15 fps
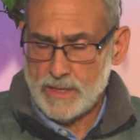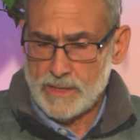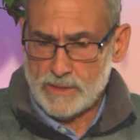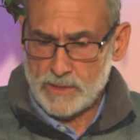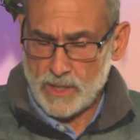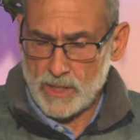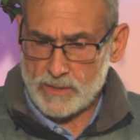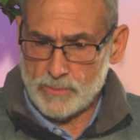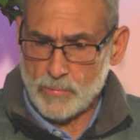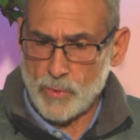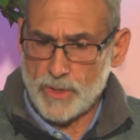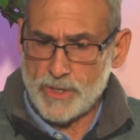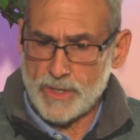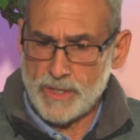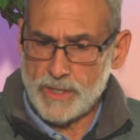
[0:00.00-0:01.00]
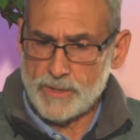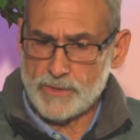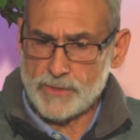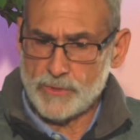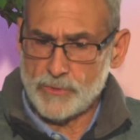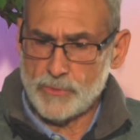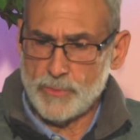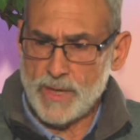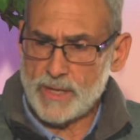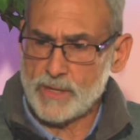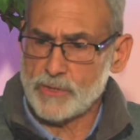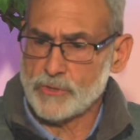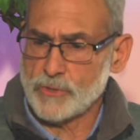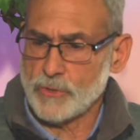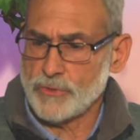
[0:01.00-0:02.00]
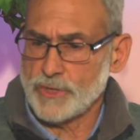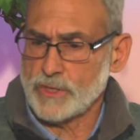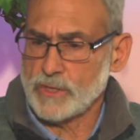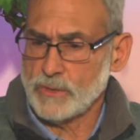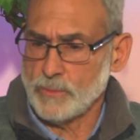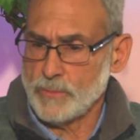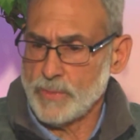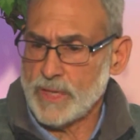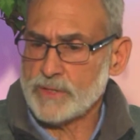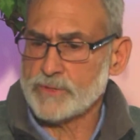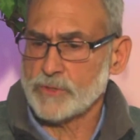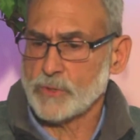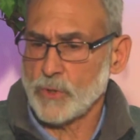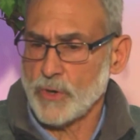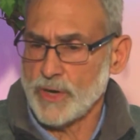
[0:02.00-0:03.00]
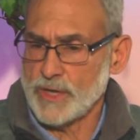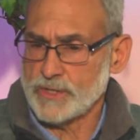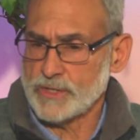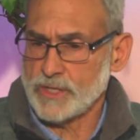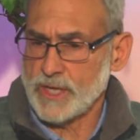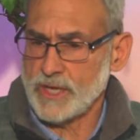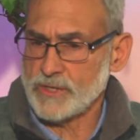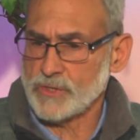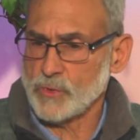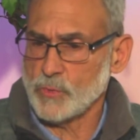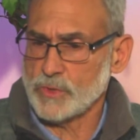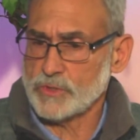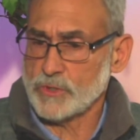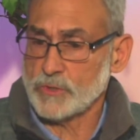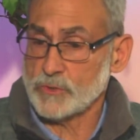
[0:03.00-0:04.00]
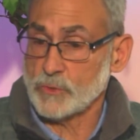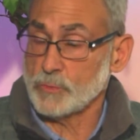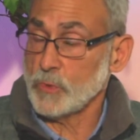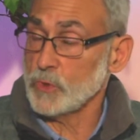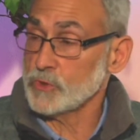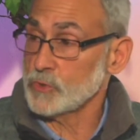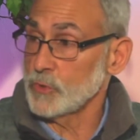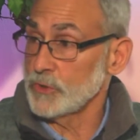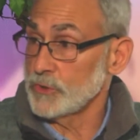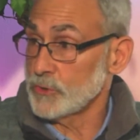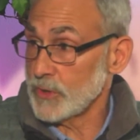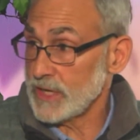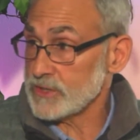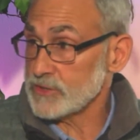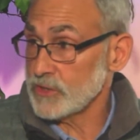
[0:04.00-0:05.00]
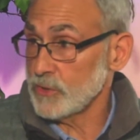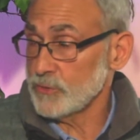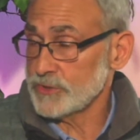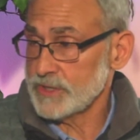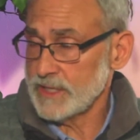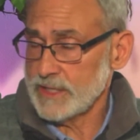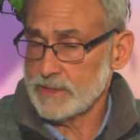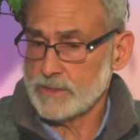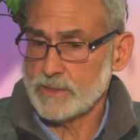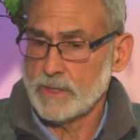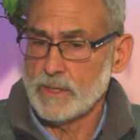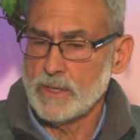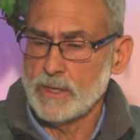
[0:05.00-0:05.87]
talked the board into making sure that compensatory education, which are supposed to address those needs,